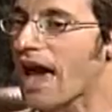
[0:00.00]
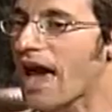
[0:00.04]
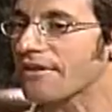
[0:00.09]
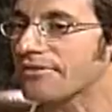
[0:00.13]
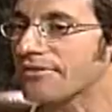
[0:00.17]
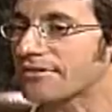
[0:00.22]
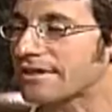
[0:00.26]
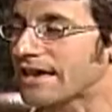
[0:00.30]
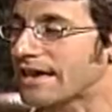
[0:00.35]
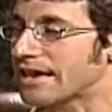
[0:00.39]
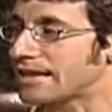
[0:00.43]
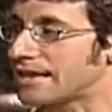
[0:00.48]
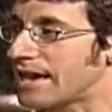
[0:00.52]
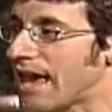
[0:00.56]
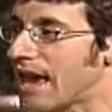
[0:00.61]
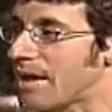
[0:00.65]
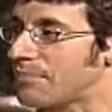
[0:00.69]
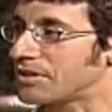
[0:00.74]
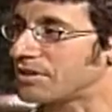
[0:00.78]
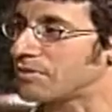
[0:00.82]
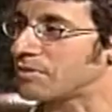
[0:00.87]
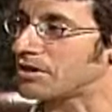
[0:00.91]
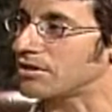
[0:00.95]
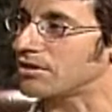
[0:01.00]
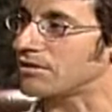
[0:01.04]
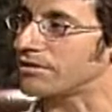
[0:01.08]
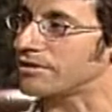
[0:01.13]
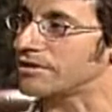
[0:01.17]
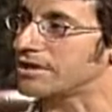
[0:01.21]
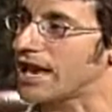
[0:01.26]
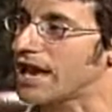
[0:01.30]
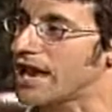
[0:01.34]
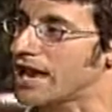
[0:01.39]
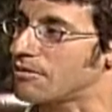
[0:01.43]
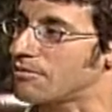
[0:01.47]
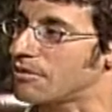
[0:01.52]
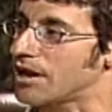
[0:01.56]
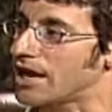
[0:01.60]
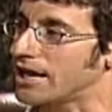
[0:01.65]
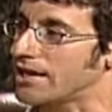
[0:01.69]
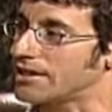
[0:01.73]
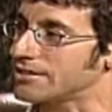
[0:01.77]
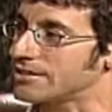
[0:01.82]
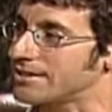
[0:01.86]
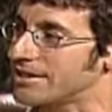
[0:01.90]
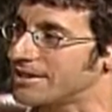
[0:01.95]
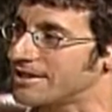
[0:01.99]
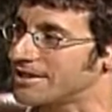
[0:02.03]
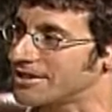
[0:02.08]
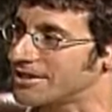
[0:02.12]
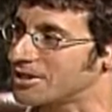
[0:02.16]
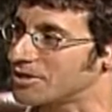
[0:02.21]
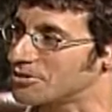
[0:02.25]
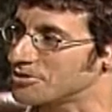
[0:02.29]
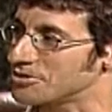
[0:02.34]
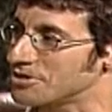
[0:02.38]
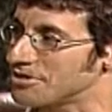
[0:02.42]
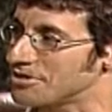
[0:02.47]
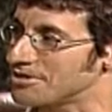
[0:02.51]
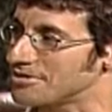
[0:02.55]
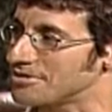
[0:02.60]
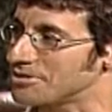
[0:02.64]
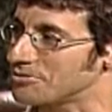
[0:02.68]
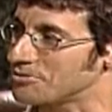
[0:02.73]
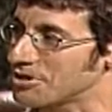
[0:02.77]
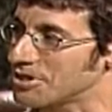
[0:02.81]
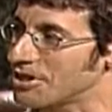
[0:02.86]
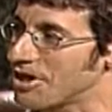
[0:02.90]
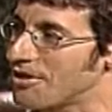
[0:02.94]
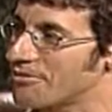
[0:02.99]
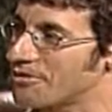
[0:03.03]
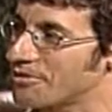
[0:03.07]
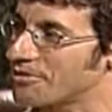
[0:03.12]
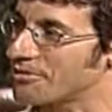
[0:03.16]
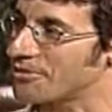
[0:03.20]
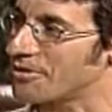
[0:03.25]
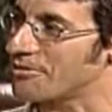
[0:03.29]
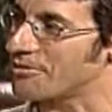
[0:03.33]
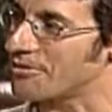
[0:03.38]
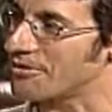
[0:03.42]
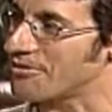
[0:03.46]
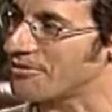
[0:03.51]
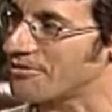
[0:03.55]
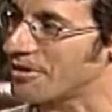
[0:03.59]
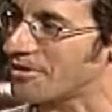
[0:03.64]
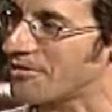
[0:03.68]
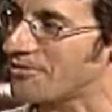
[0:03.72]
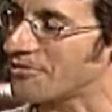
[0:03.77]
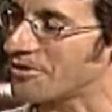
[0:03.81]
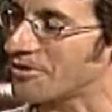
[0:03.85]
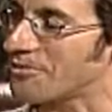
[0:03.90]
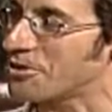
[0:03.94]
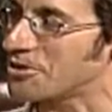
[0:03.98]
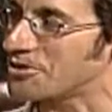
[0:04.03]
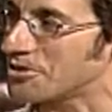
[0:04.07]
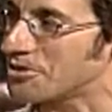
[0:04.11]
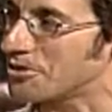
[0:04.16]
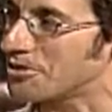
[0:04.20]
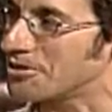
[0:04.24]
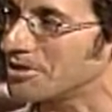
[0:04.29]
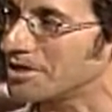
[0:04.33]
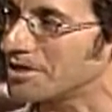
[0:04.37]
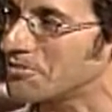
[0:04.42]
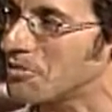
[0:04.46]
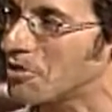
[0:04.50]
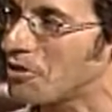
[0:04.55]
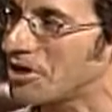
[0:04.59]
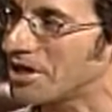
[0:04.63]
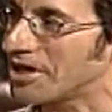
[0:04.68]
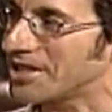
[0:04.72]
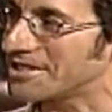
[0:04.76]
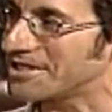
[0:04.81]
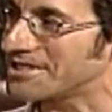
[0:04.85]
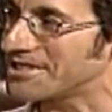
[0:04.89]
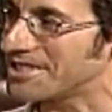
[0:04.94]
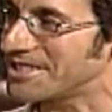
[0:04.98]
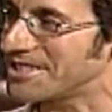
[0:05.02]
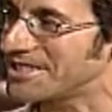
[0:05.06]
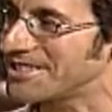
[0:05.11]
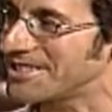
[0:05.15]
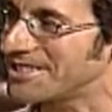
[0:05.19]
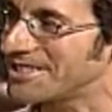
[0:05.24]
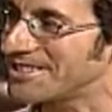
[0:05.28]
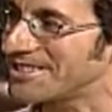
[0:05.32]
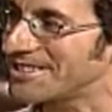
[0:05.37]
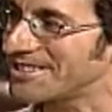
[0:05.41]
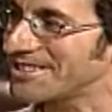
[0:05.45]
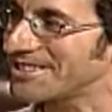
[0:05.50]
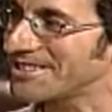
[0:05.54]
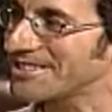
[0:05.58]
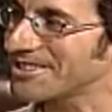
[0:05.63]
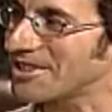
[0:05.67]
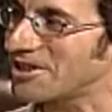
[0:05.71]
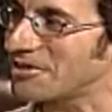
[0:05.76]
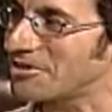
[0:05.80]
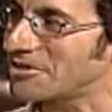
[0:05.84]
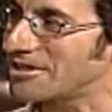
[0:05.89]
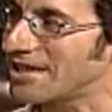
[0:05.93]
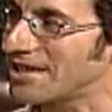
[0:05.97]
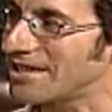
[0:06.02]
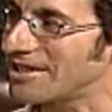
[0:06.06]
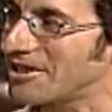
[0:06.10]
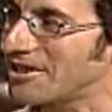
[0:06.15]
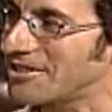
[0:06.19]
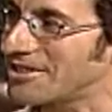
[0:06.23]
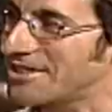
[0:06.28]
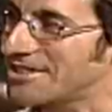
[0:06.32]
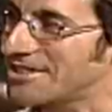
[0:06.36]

have to take a nap in the middle of the day, right? To recover from those early mornings and late on